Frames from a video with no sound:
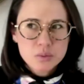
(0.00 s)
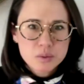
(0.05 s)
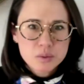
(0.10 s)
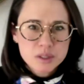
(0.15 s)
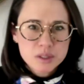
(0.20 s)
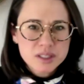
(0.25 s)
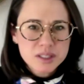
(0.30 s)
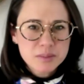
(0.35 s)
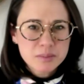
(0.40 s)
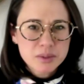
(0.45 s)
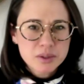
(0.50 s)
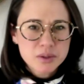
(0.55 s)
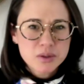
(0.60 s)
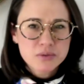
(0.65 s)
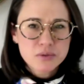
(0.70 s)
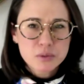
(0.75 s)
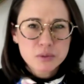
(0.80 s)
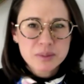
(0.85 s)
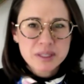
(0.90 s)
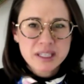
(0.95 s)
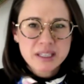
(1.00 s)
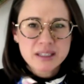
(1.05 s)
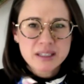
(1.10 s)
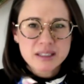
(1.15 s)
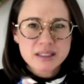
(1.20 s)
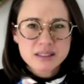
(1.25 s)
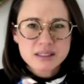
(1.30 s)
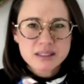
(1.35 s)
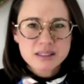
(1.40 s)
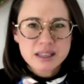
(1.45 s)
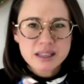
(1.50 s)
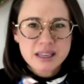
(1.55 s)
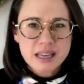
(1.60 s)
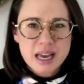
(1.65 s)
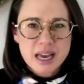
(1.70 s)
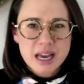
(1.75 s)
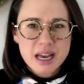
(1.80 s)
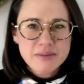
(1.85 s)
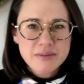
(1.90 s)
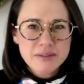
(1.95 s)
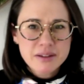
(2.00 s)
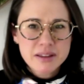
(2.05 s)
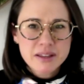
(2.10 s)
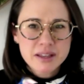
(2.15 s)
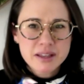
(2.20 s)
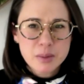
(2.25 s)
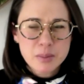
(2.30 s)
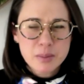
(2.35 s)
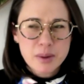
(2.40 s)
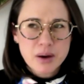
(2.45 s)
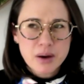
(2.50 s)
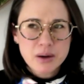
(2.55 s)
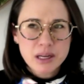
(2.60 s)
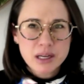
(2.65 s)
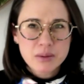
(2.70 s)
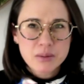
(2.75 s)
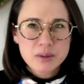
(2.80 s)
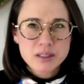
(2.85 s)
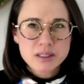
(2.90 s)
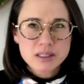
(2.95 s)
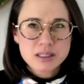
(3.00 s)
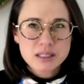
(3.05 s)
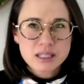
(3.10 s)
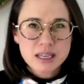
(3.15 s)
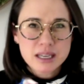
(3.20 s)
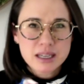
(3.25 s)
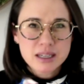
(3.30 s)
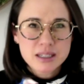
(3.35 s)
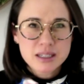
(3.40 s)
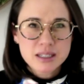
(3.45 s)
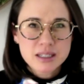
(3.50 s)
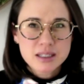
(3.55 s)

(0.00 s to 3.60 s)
really beautiful piece. Like everything about it was like,